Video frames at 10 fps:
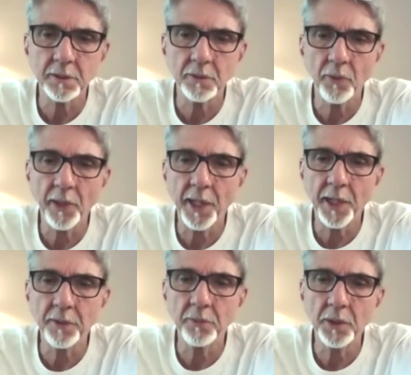
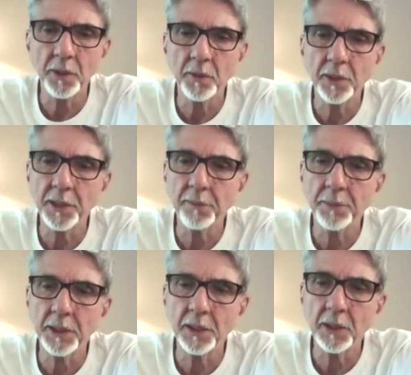where will he
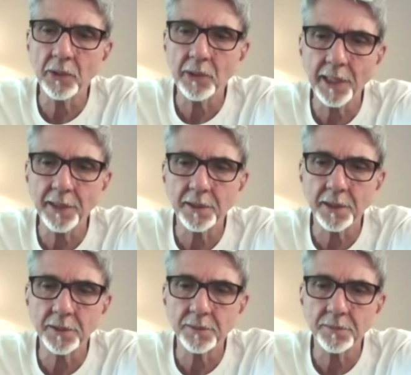be
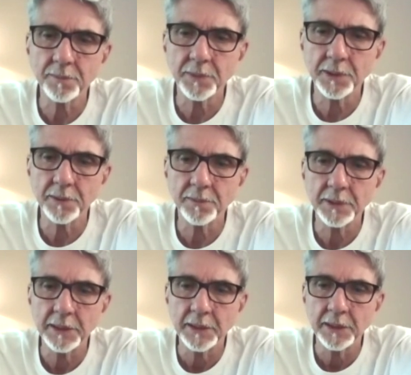located?
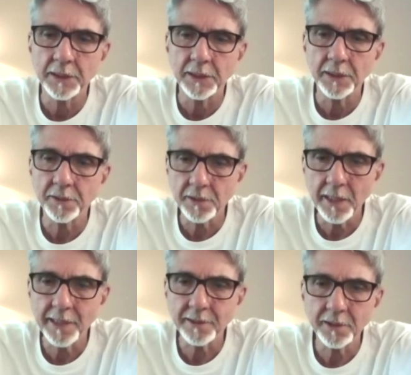There's
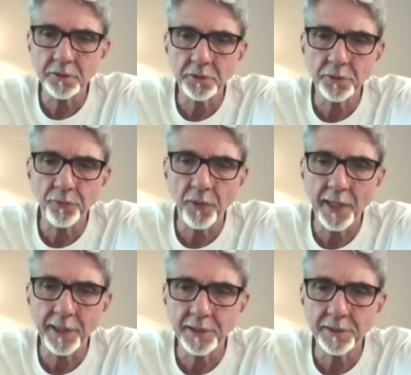nothing to
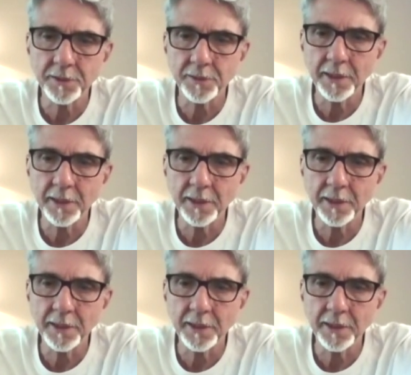define it.